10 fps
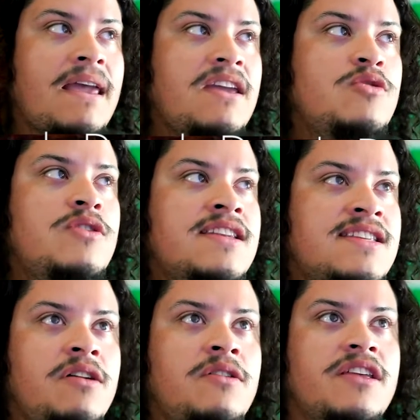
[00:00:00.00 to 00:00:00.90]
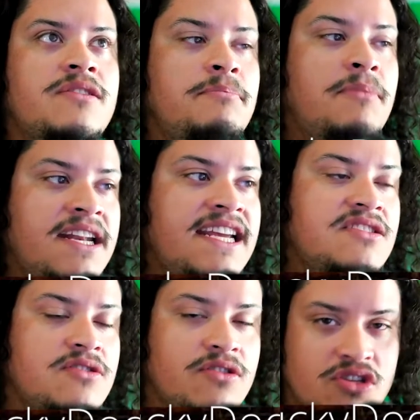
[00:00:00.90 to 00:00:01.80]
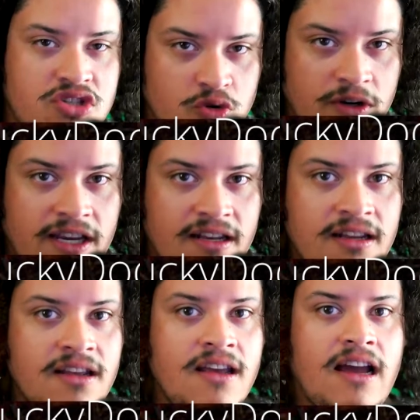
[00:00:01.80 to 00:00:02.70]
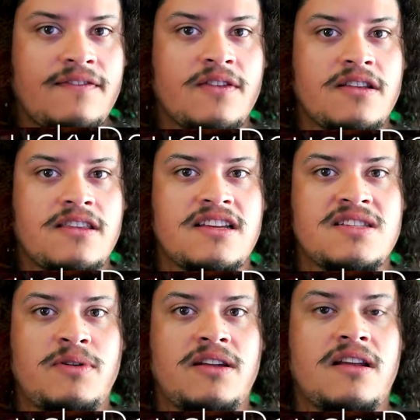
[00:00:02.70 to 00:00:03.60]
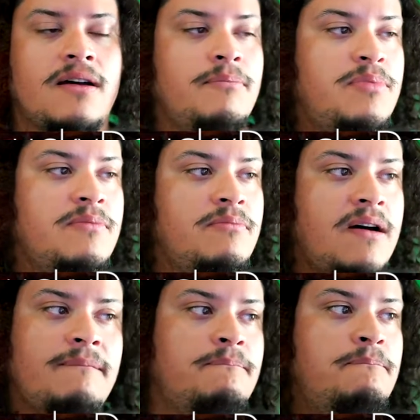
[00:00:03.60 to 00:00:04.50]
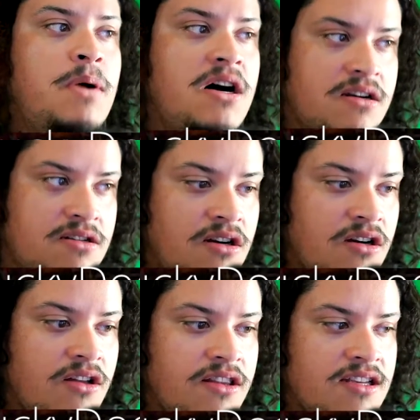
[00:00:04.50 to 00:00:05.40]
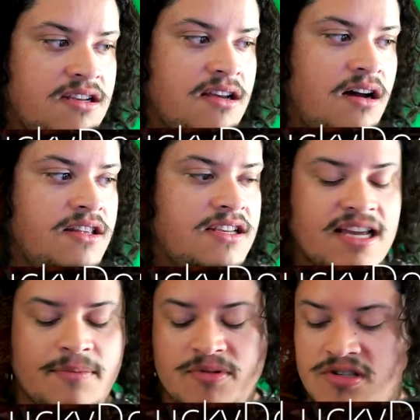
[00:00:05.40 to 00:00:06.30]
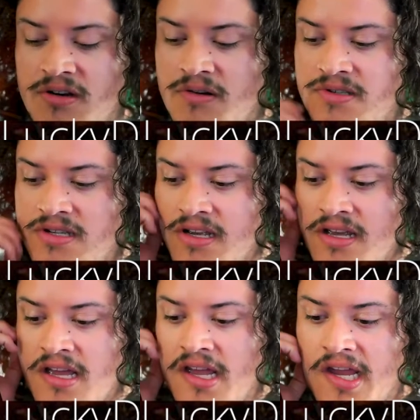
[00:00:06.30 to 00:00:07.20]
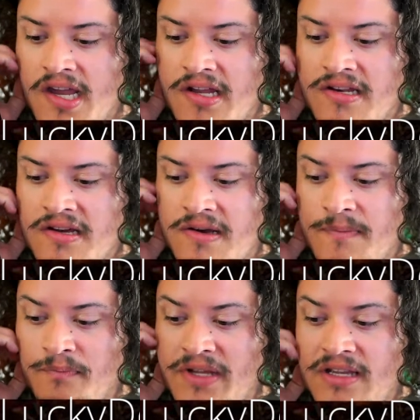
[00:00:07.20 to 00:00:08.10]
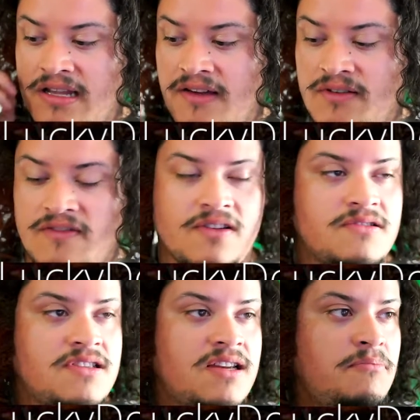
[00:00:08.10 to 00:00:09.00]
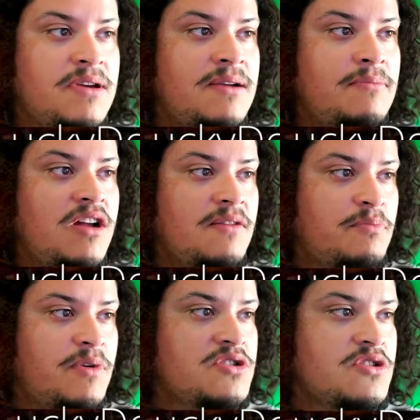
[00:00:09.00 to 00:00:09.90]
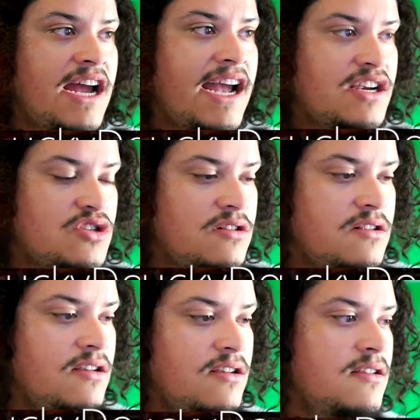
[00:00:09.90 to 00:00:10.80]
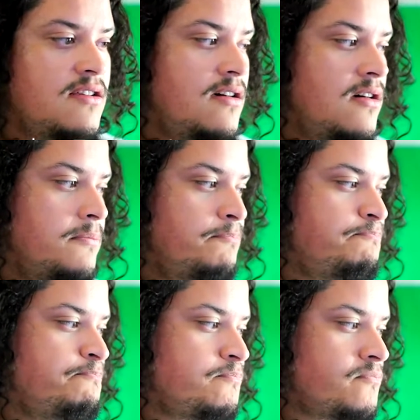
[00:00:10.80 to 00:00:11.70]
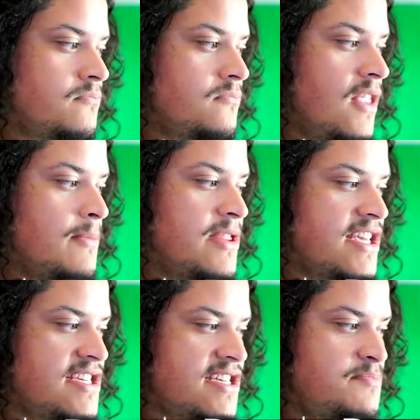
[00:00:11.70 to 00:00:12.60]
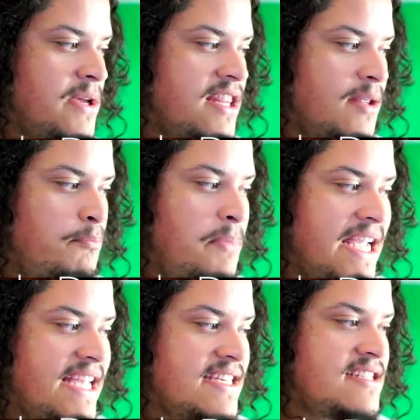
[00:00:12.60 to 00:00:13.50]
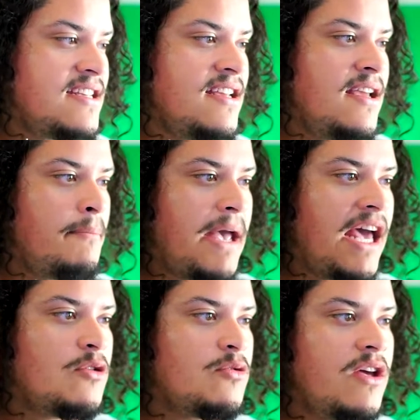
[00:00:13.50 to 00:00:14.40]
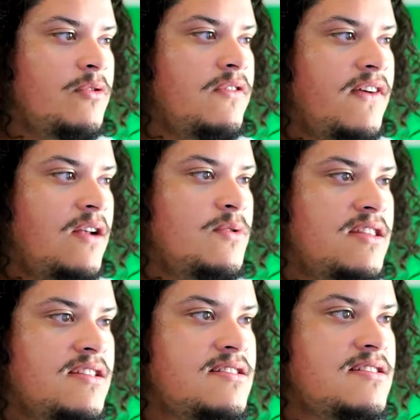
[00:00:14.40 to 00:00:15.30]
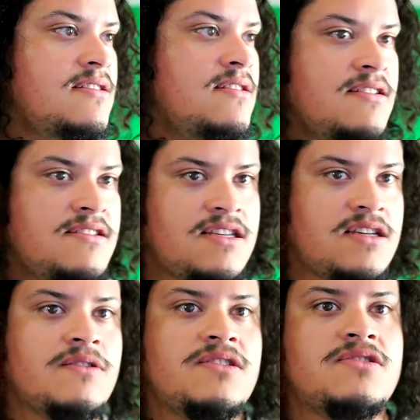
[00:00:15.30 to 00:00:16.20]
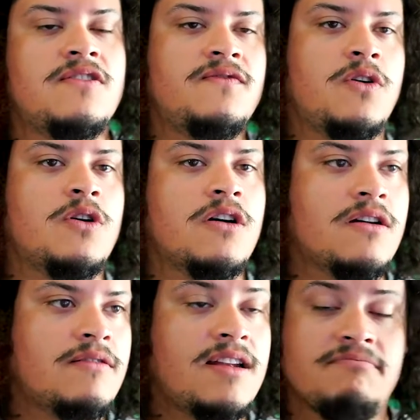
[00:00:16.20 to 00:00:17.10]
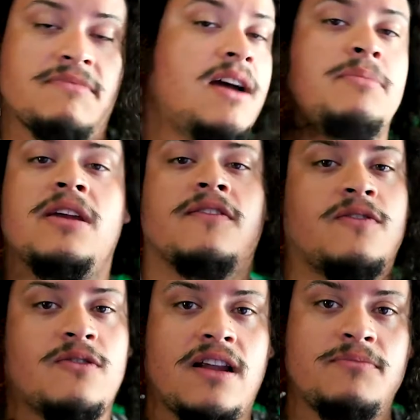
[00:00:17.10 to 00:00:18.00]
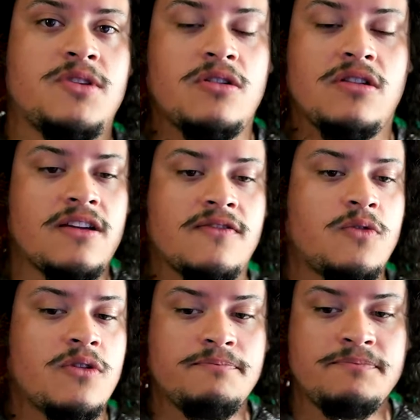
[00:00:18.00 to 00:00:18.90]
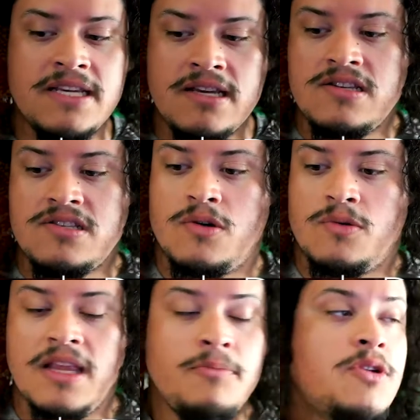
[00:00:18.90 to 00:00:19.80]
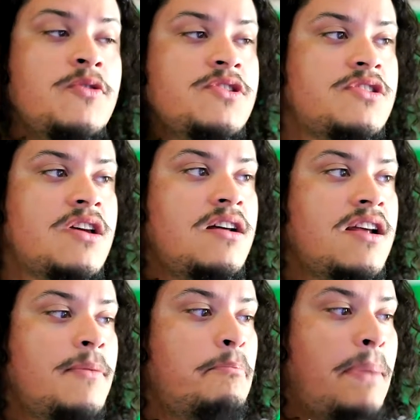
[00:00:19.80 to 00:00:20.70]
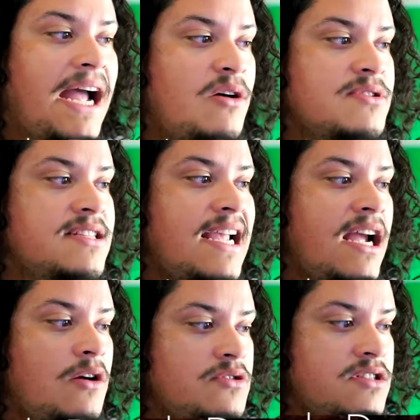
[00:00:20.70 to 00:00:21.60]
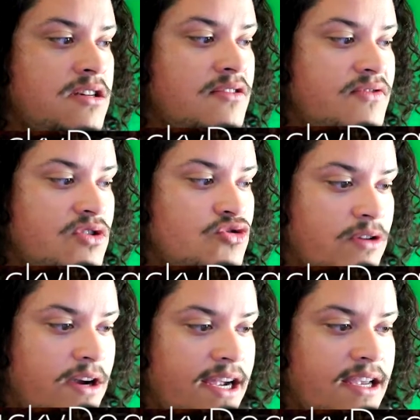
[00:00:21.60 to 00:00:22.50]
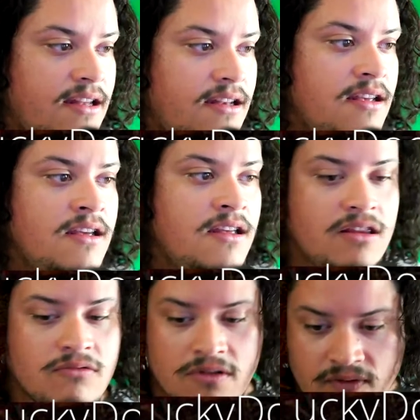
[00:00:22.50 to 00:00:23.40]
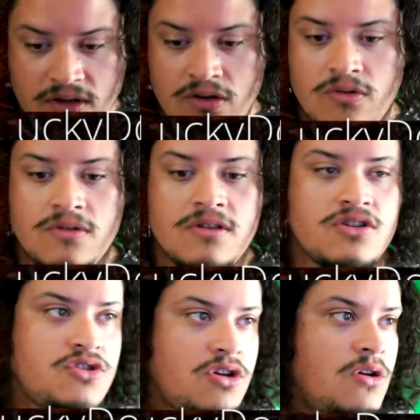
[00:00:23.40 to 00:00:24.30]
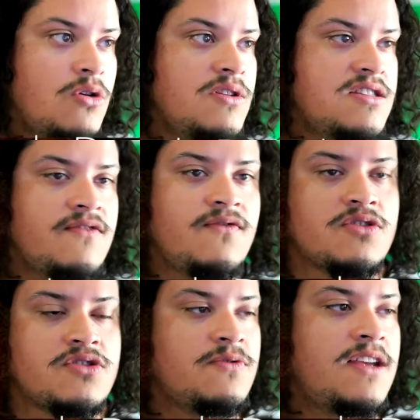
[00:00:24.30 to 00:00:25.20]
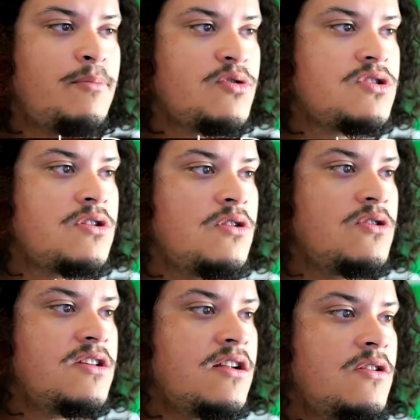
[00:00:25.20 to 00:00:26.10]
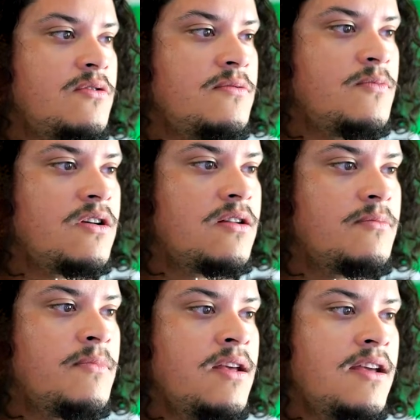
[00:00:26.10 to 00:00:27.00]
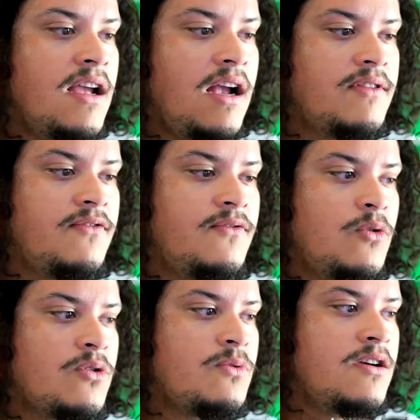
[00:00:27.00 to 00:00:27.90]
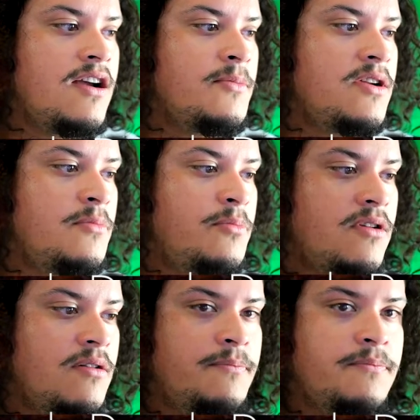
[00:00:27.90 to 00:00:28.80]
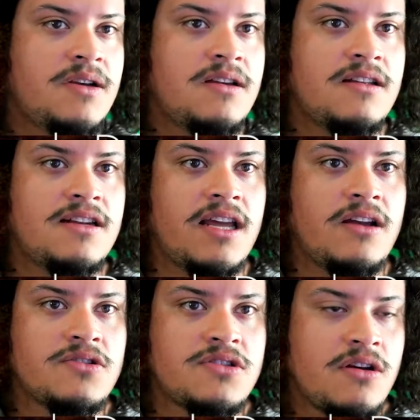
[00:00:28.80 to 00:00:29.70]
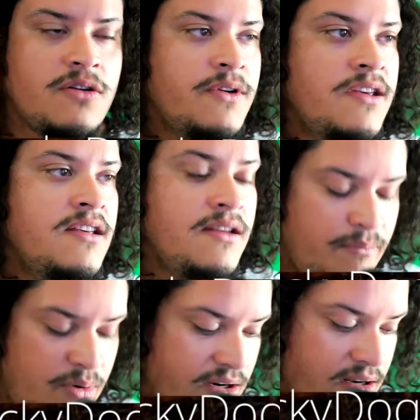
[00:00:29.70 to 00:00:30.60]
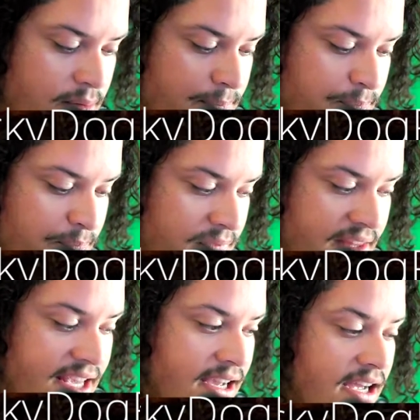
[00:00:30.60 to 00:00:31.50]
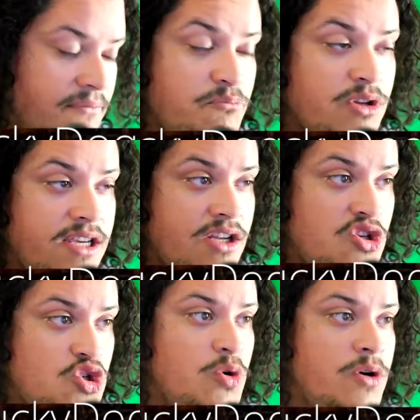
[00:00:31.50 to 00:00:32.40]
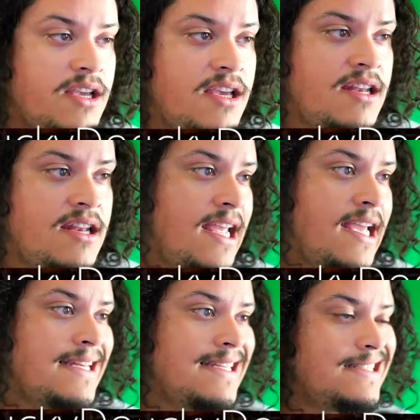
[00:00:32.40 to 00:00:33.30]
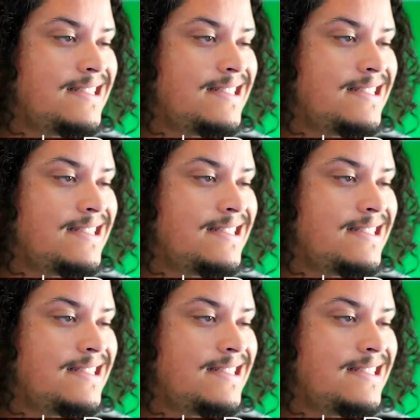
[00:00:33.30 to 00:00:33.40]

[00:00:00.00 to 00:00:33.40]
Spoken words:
you can tell that the money is on the screen. I've heard that they spent a buck ton on these episodes, and it definitely feels like big blockbuster action. But this has been the biggest battle that we've had with this series so far, and I'm here for it. I'm totally here for it. So let me know what you thought about House of the Dragon, the review, the show. It's the first 3 episodes. I know we're gonna have the fourth one coming up in a day or so, but yeah, I'm really enjoying it, and